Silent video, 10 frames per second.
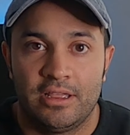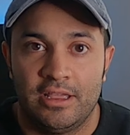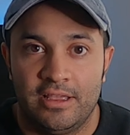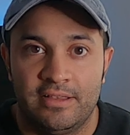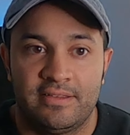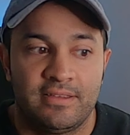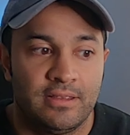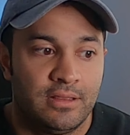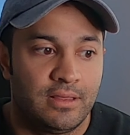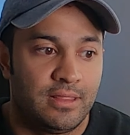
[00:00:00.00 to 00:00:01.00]
is
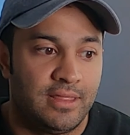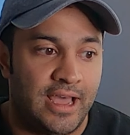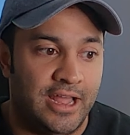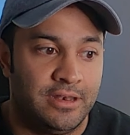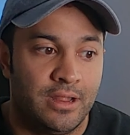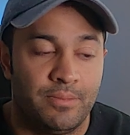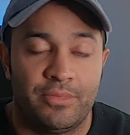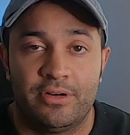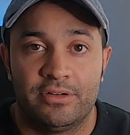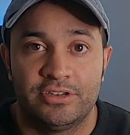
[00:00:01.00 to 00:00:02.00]
that
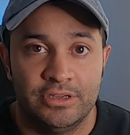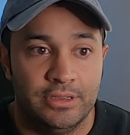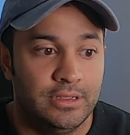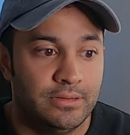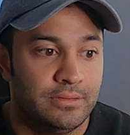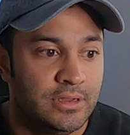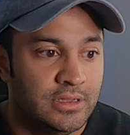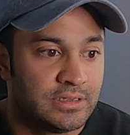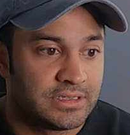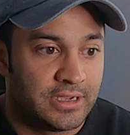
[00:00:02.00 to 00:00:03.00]
number to you.
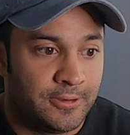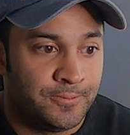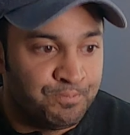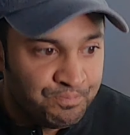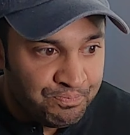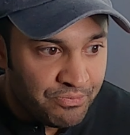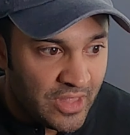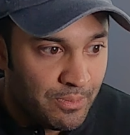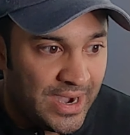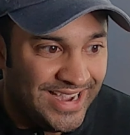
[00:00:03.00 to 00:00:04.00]
So
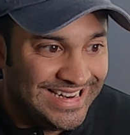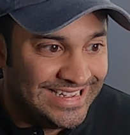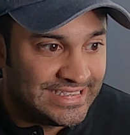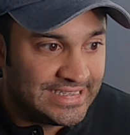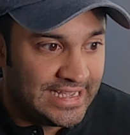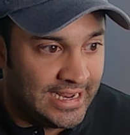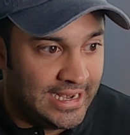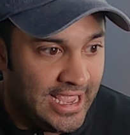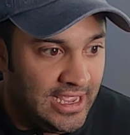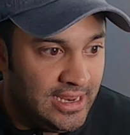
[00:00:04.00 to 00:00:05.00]
mine is set at
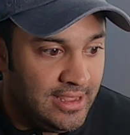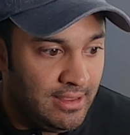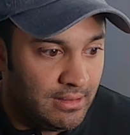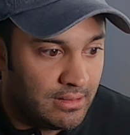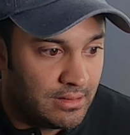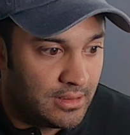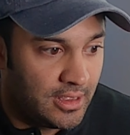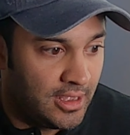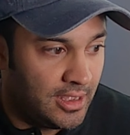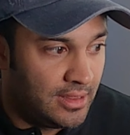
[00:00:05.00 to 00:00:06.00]
80,
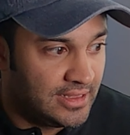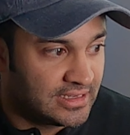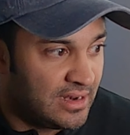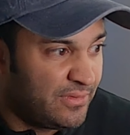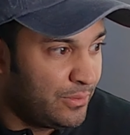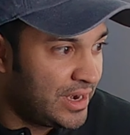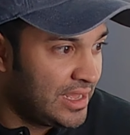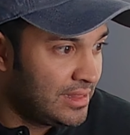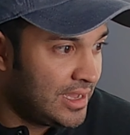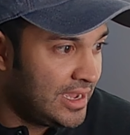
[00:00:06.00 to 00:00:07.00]
and that's kind of what I
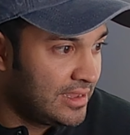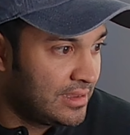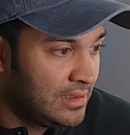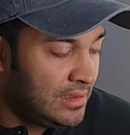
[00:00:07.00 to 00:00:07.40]
like.